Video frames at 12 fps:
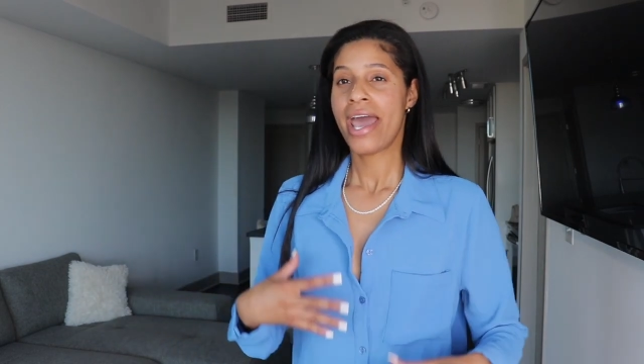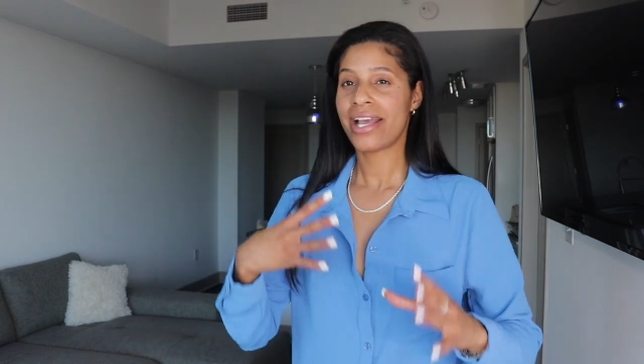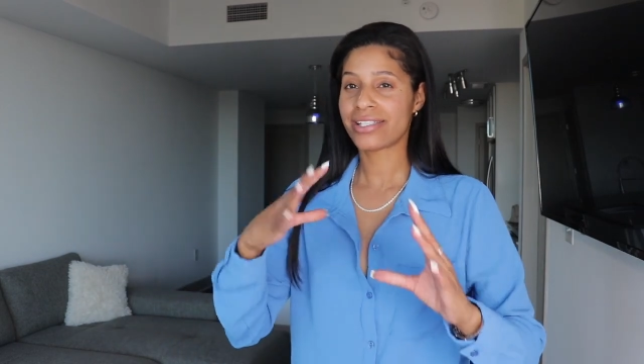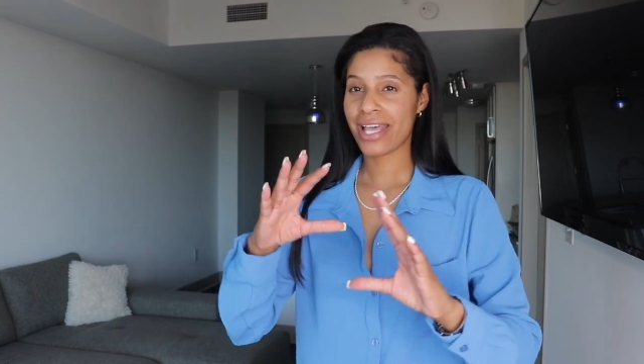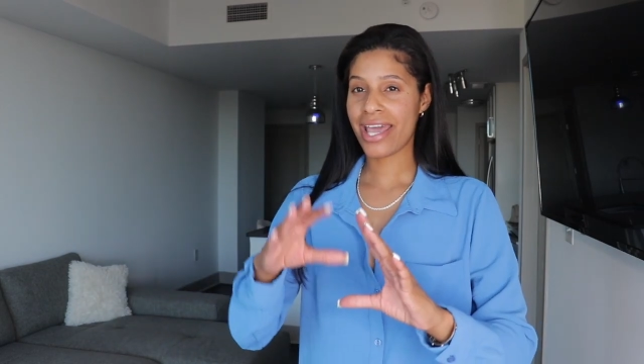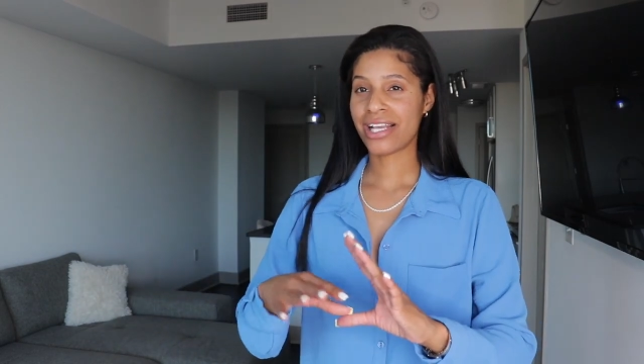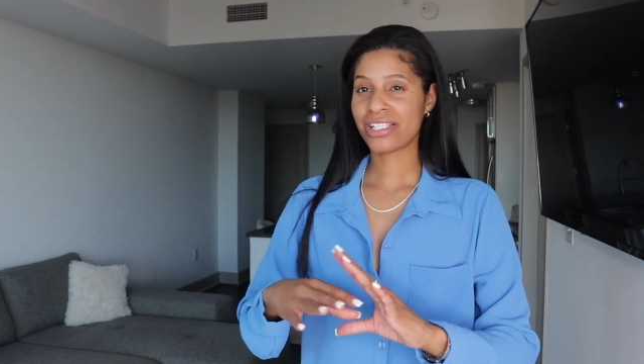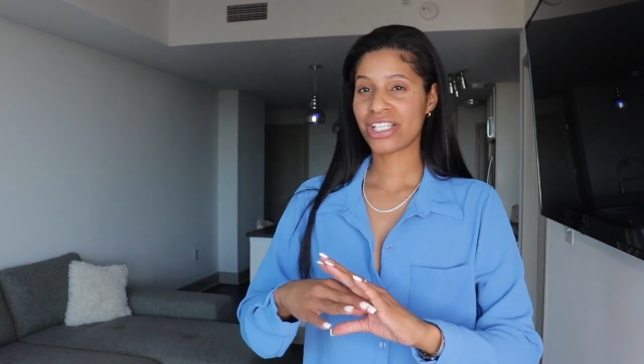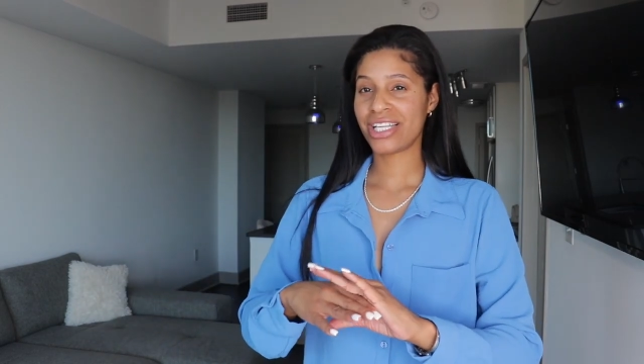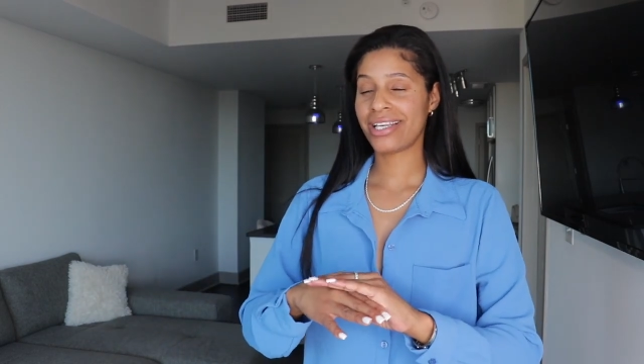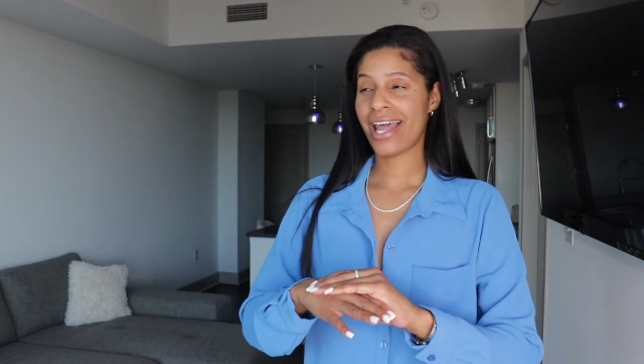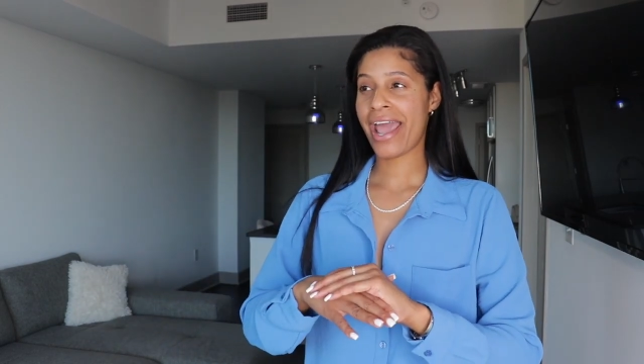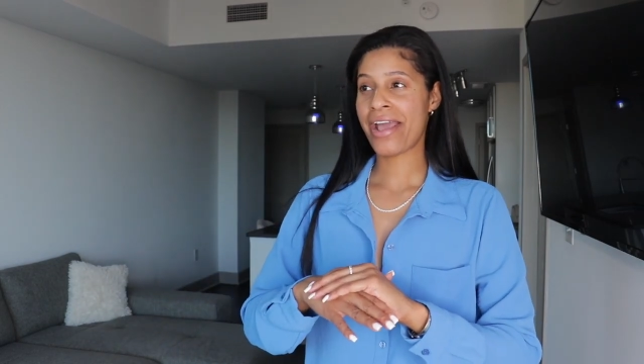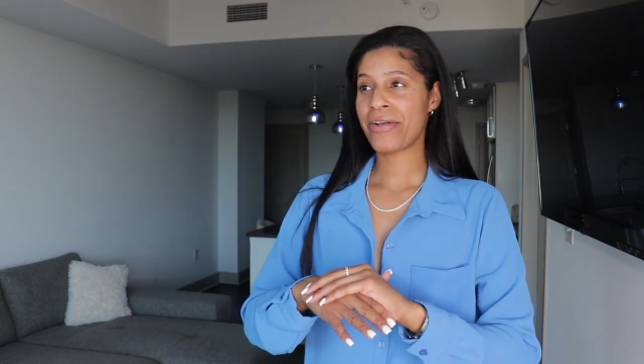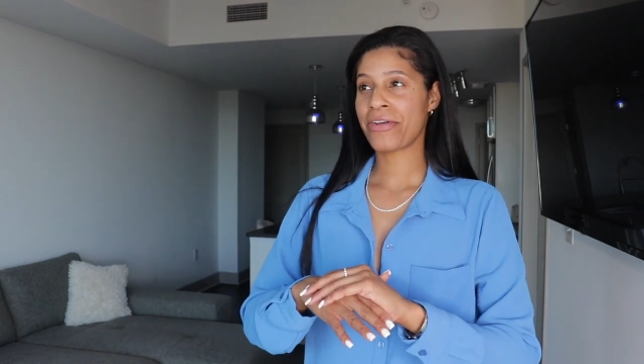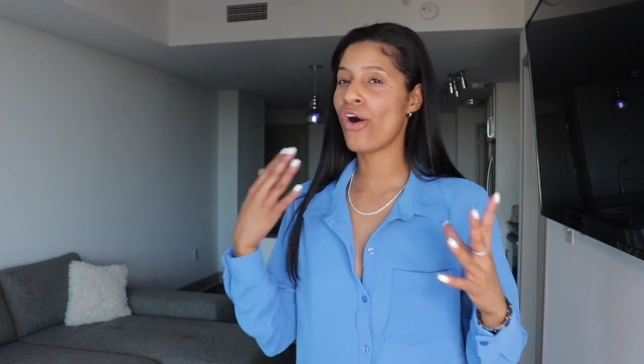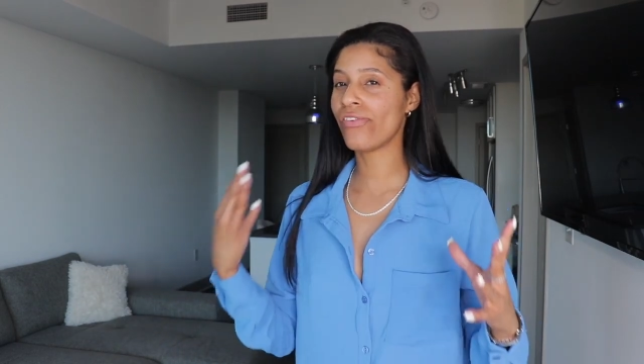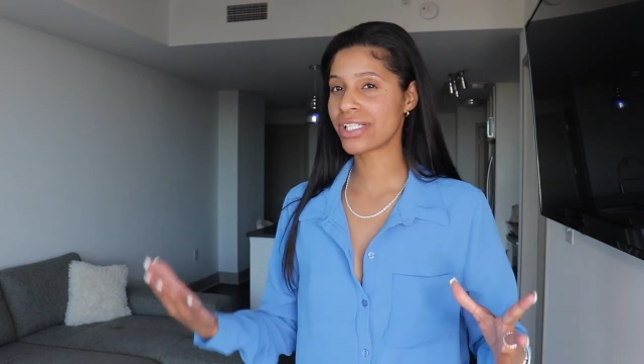it's actually
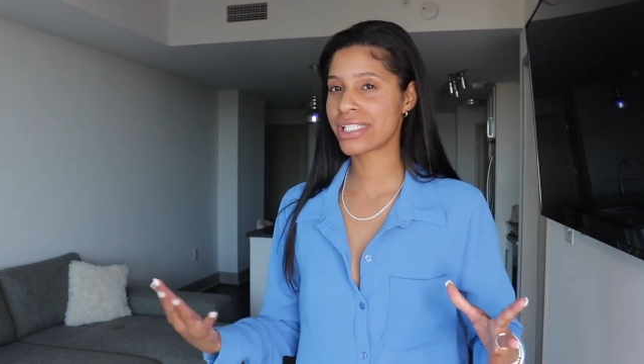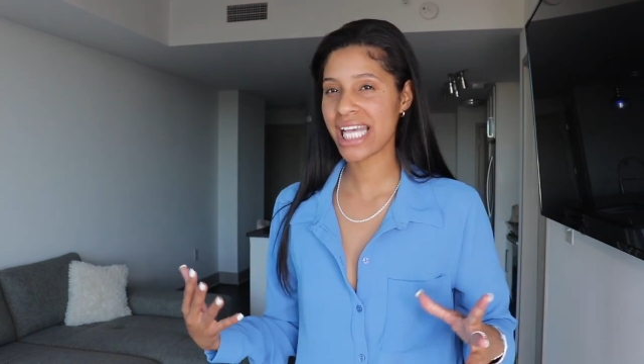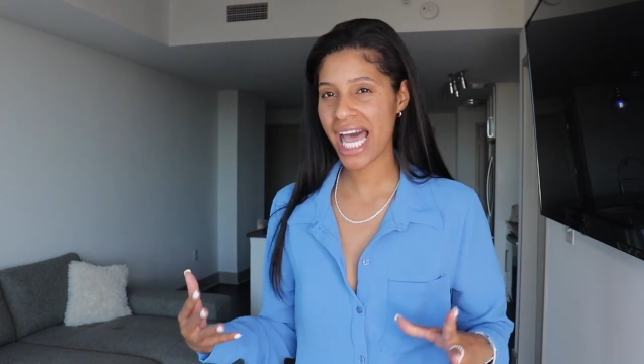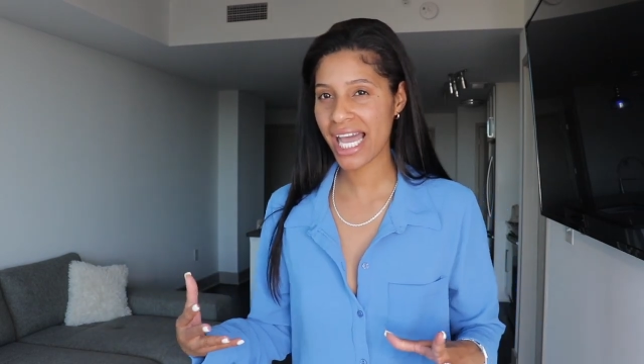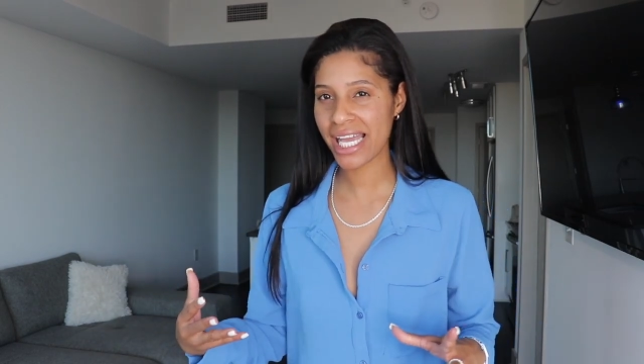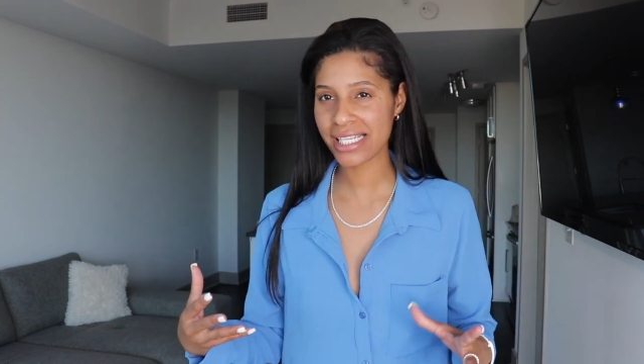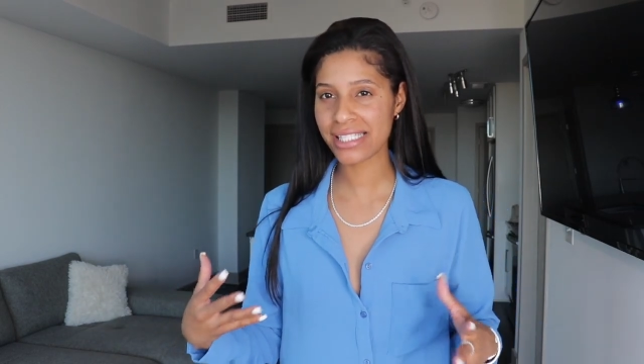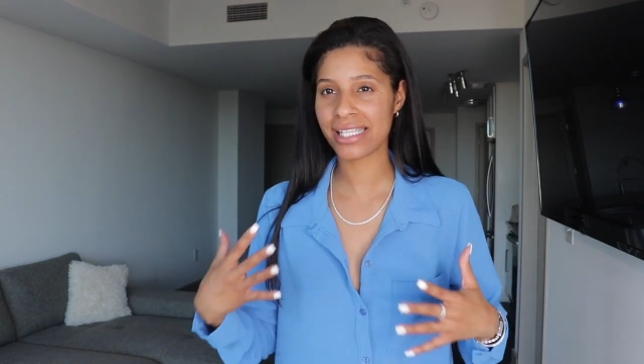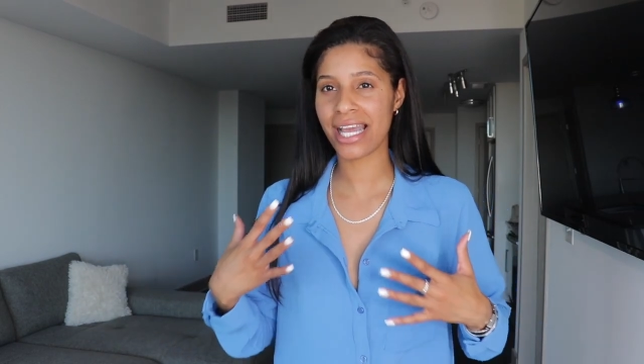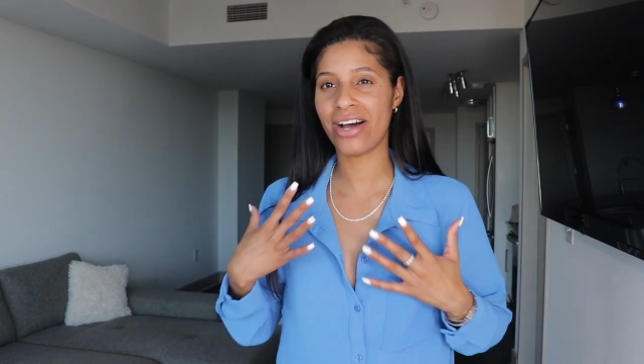like oversized